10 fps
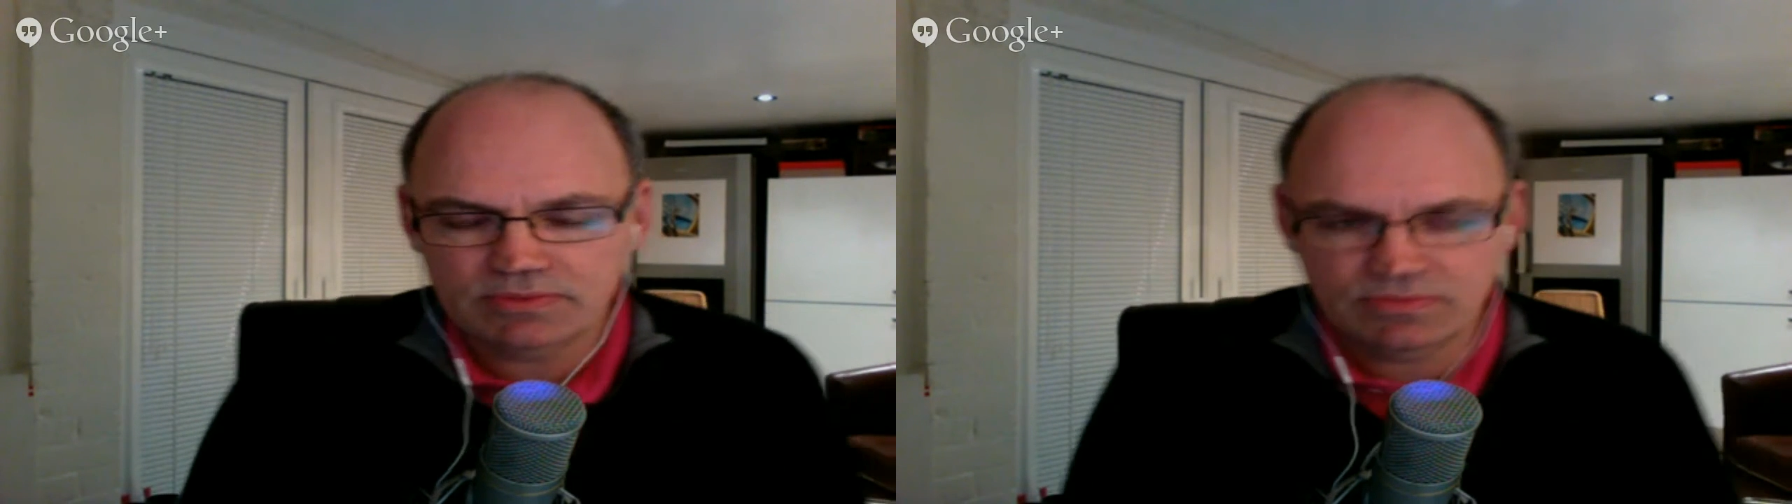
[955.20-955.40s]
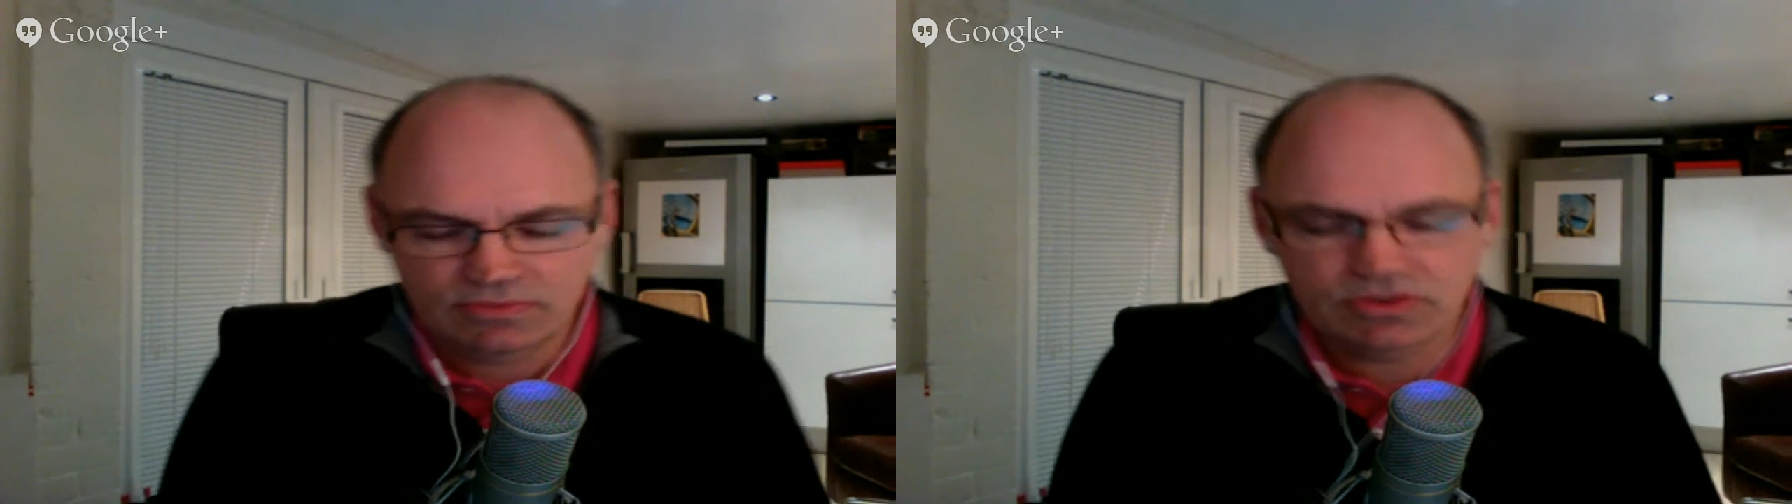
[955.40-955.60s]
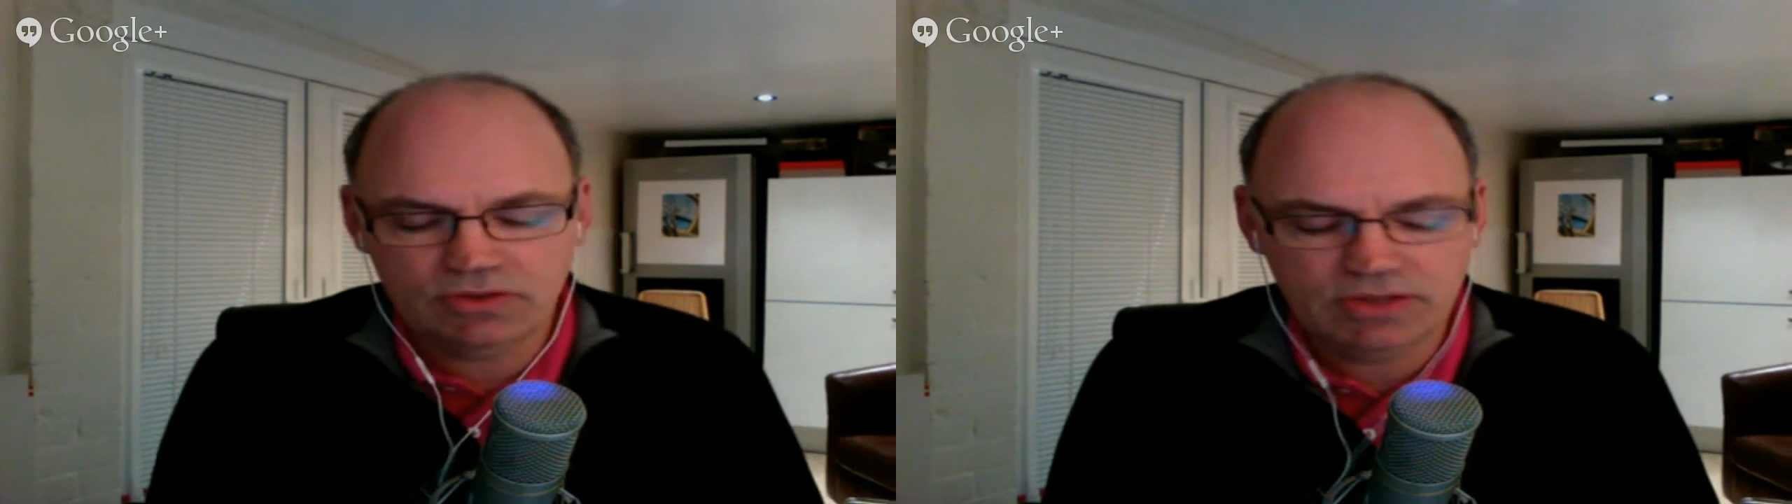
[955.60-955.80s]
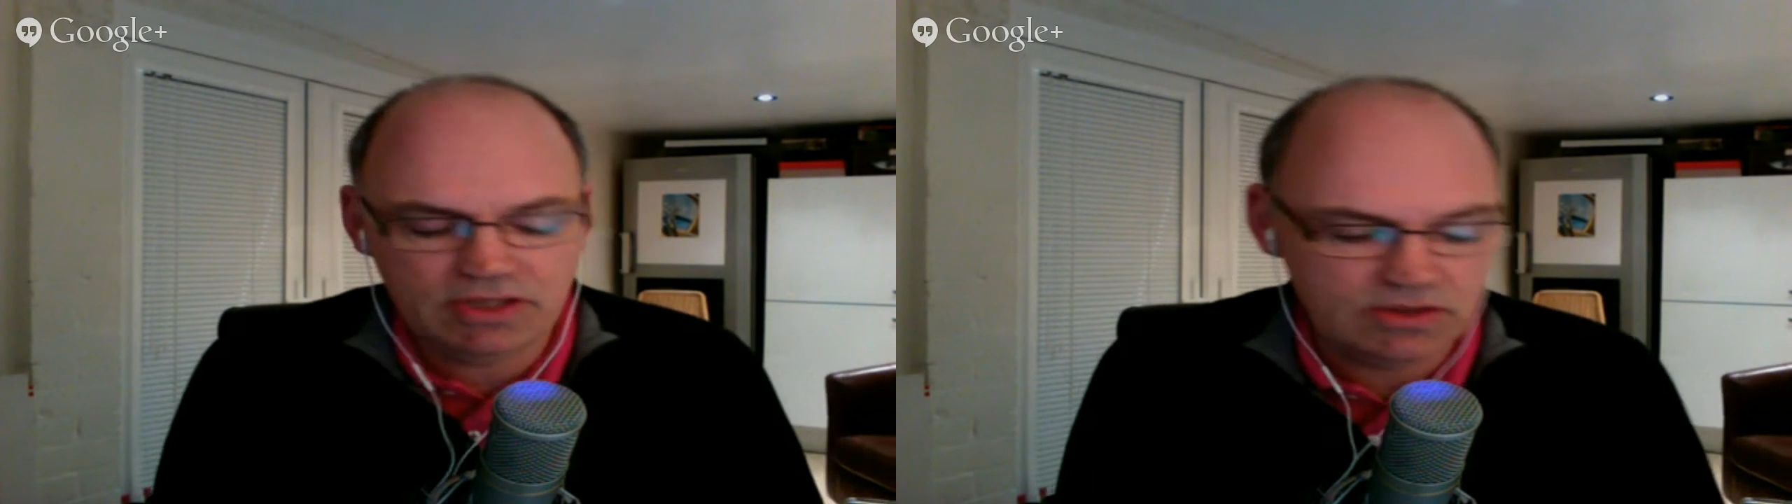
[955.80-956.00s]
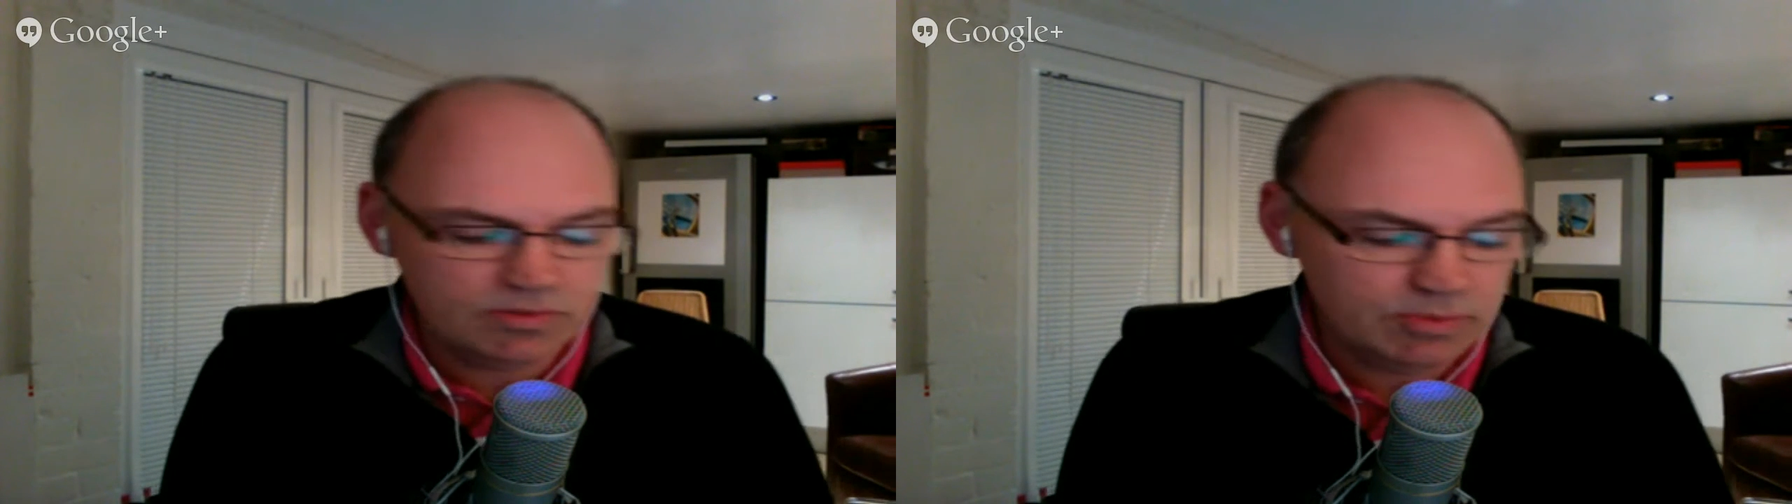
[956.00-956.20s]
2
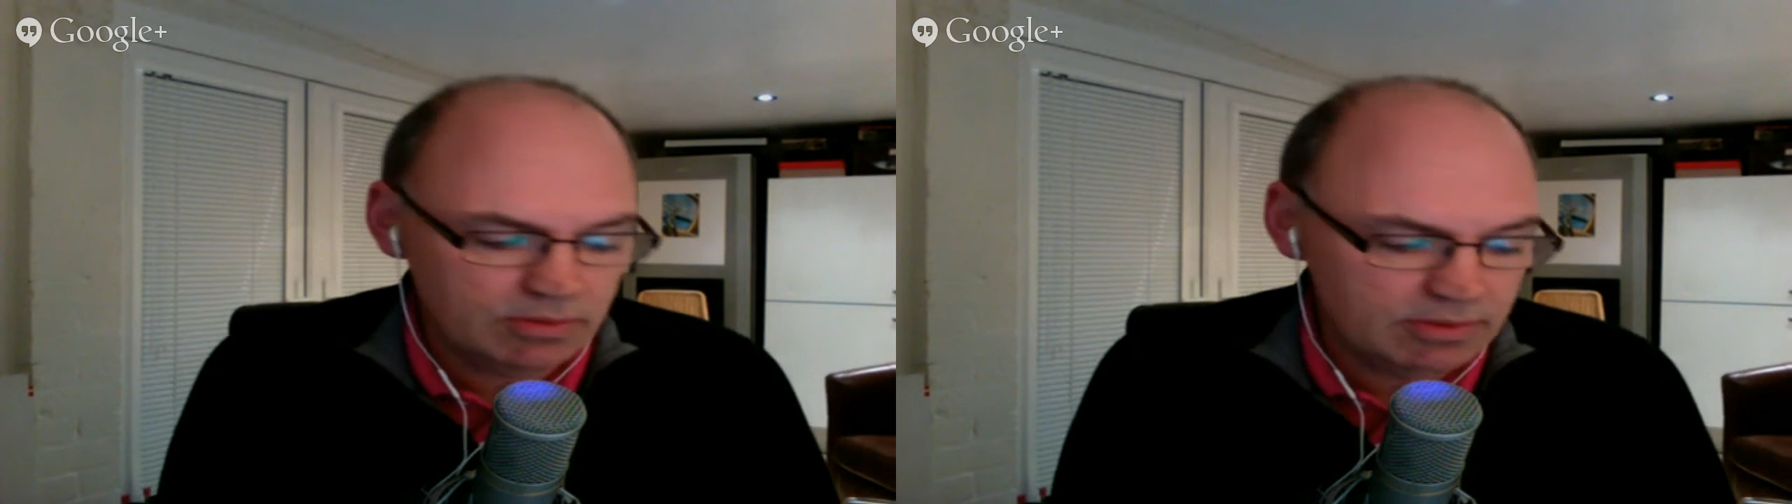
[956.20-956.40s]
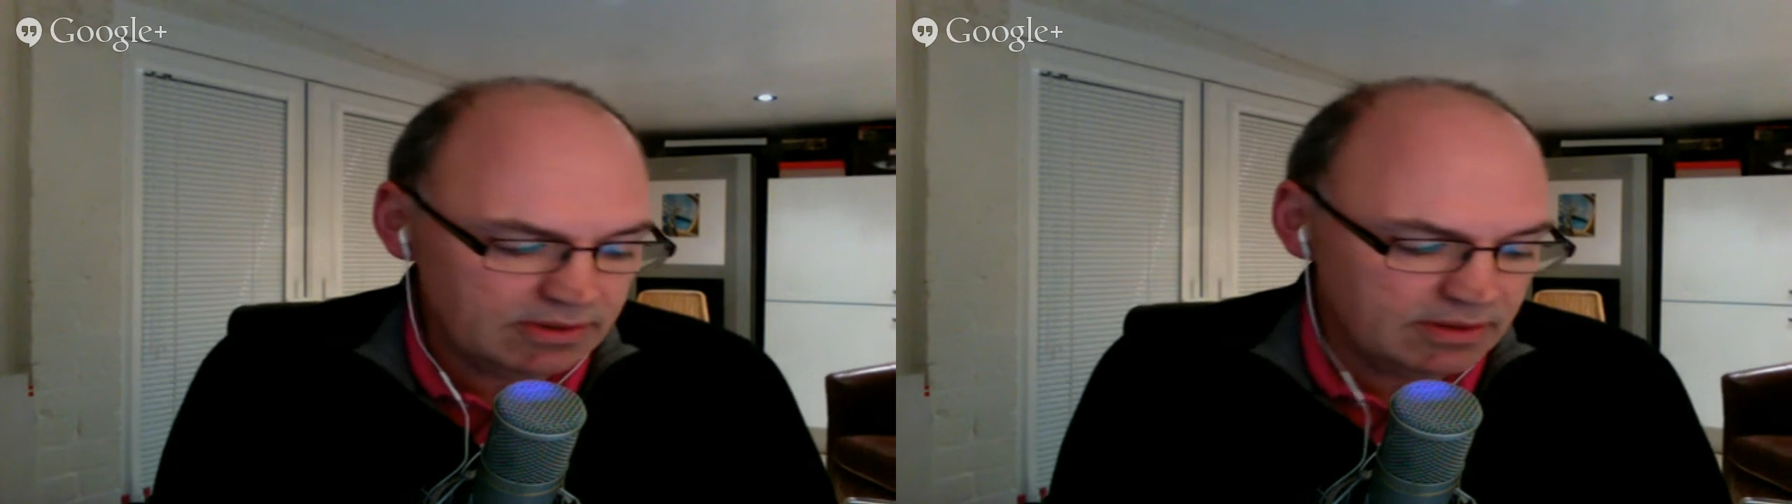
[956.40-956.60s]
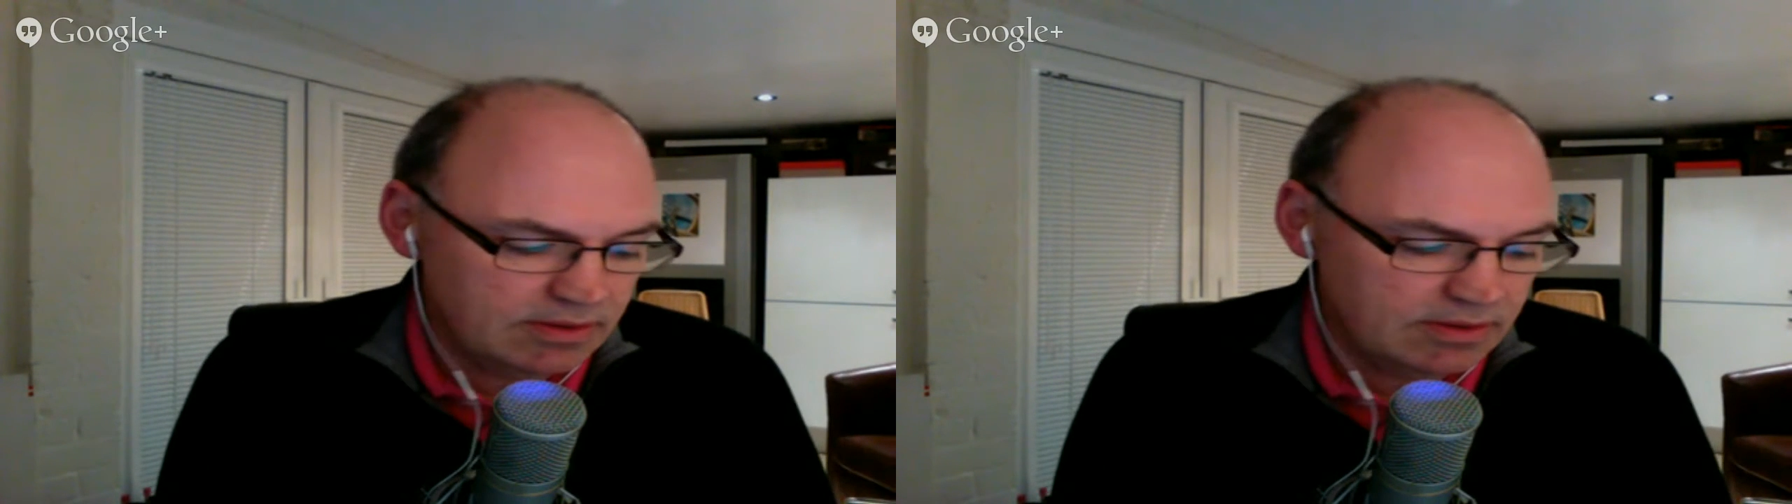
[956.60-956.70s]
years is probably